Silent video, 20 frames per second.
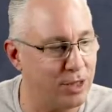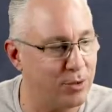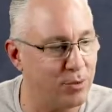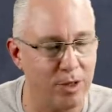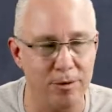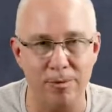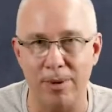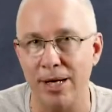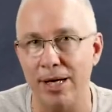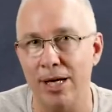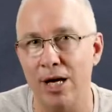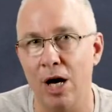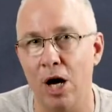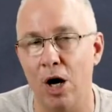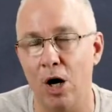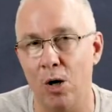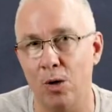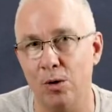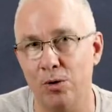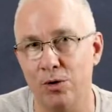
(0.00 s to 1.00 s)
It's one of my
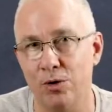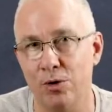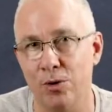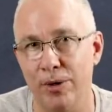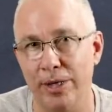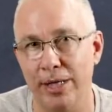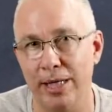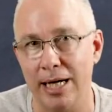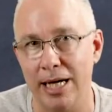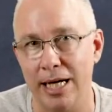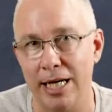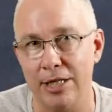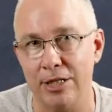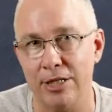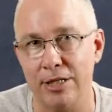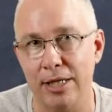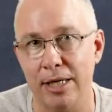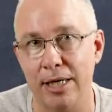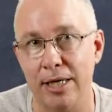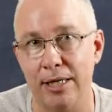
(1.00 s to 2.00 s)
old toy
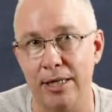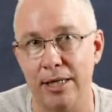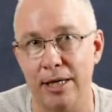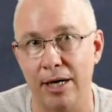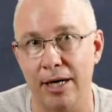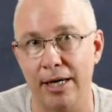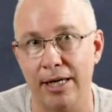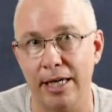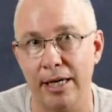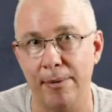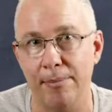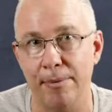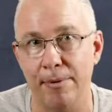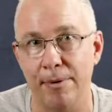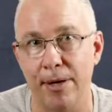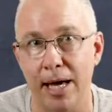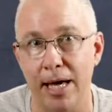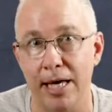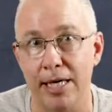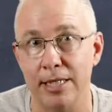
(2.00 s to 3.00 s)
cars that I keep
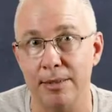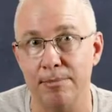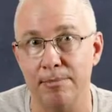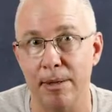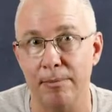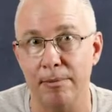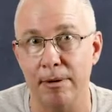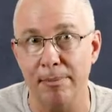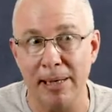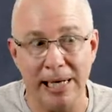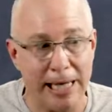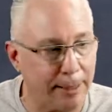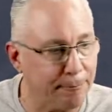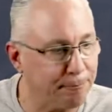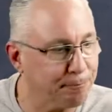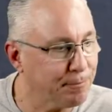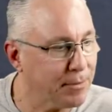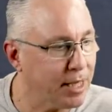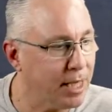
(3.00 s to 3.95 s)
as memorabilia.